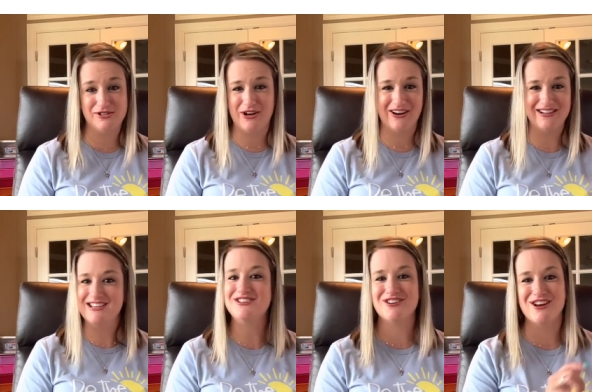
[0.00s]
you're a
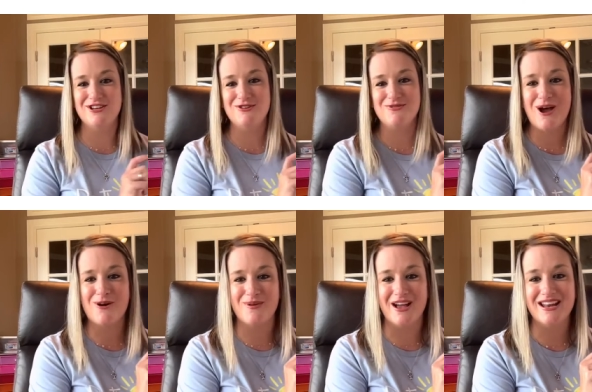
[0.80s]
teacher and you know,
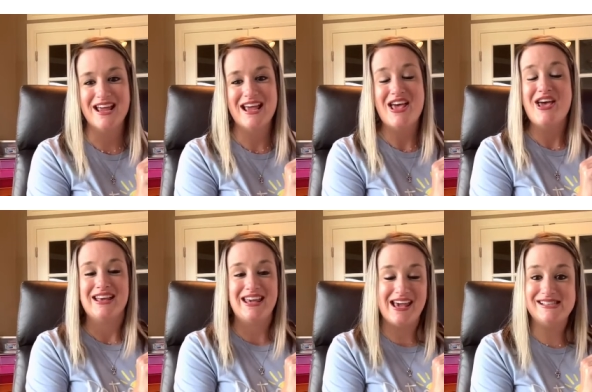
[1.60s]
but
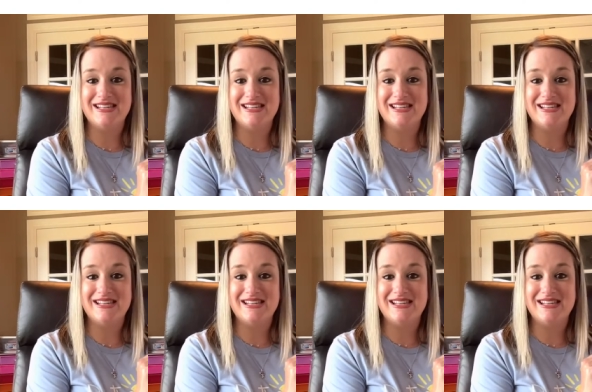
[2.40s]
kids,